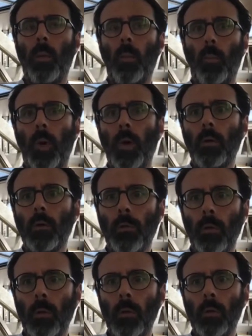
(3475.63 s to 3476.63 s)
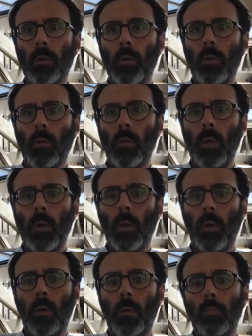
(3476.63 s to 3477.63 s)
But also, you know,
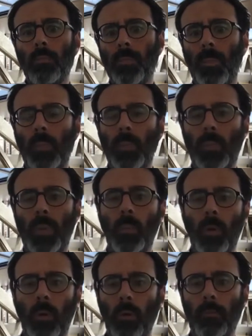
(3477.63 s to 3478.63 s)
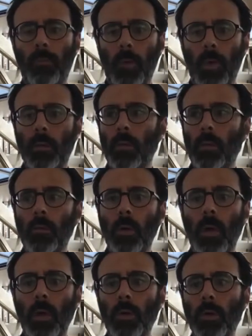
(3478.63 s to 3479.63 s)
people of little
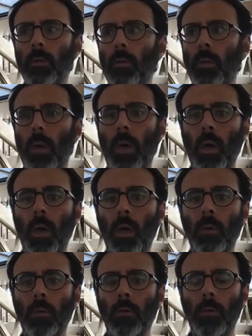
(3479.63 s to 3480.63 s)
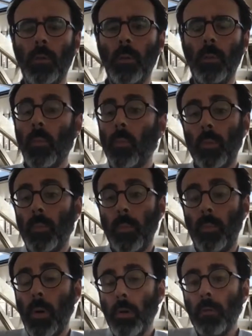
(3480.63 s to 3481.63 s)
education, and
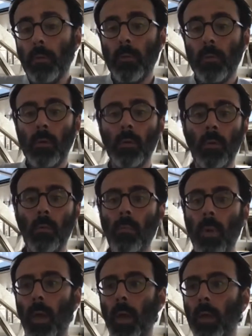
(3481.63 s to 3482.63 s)
but also, you know, men